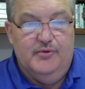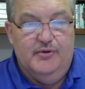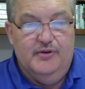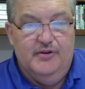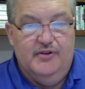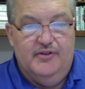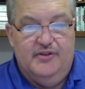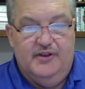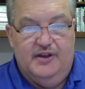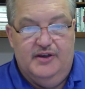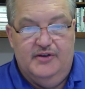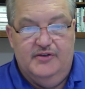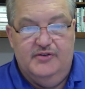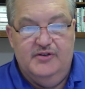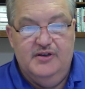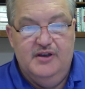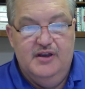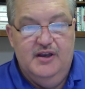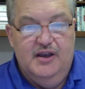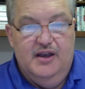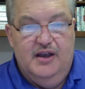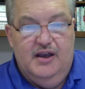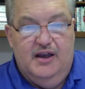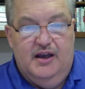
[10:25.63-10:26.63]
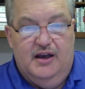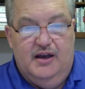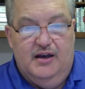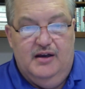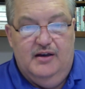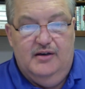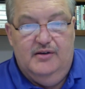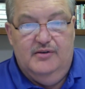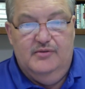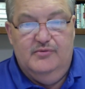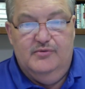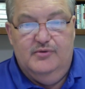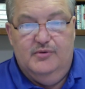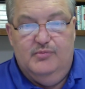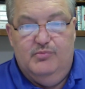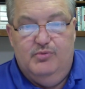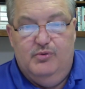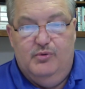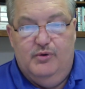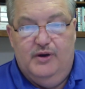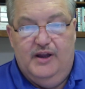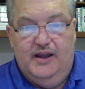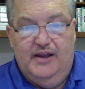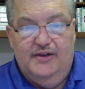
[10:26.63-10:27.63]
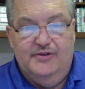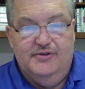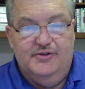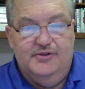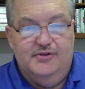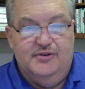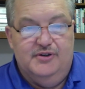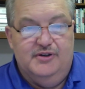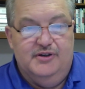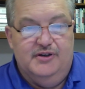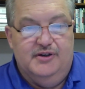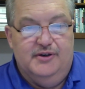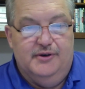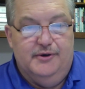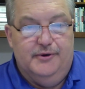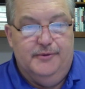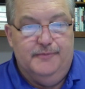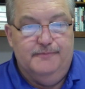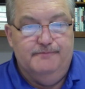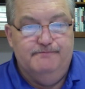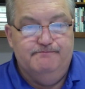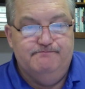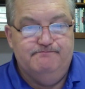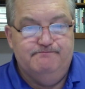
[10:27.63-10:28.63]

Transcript: One of the things I want to point out to you here